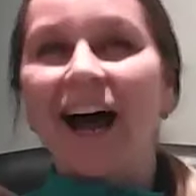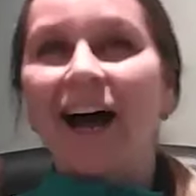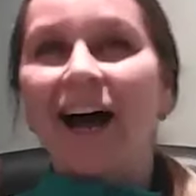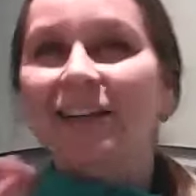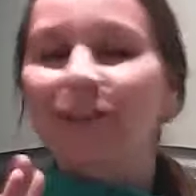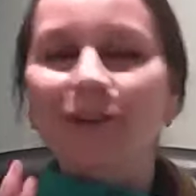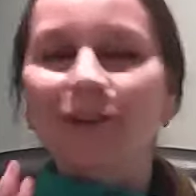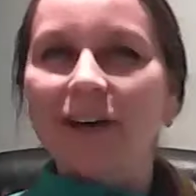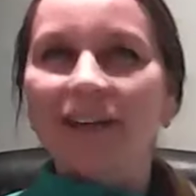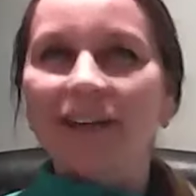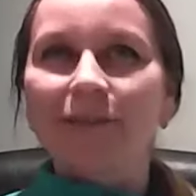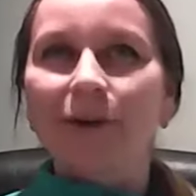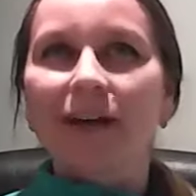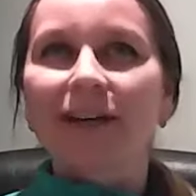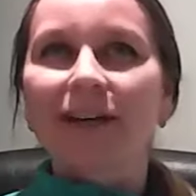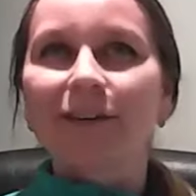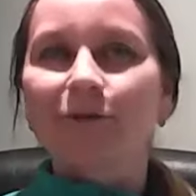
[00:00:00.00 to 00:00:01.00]
So
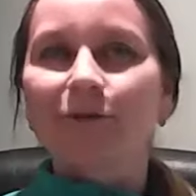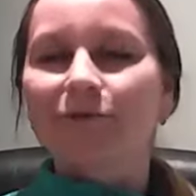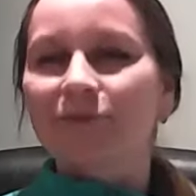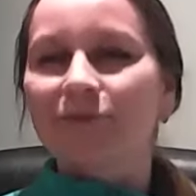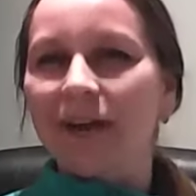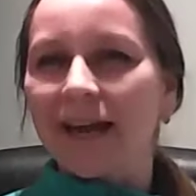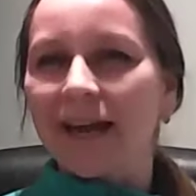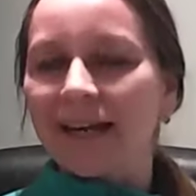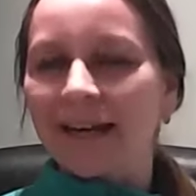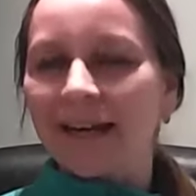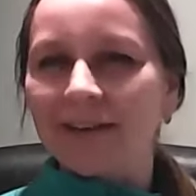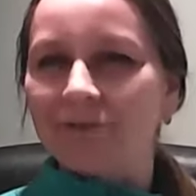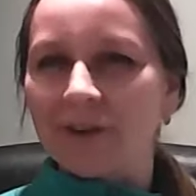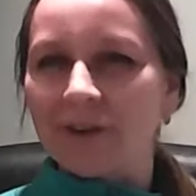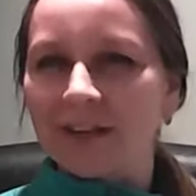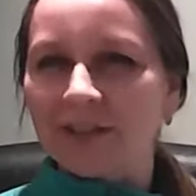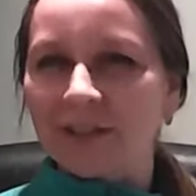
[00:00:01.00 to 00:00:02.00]
anyway, Ukraine and
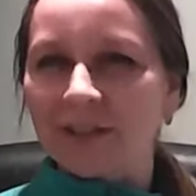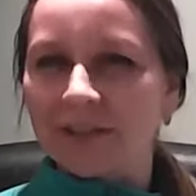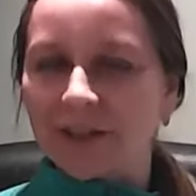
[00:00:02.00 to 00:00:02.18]
Russia,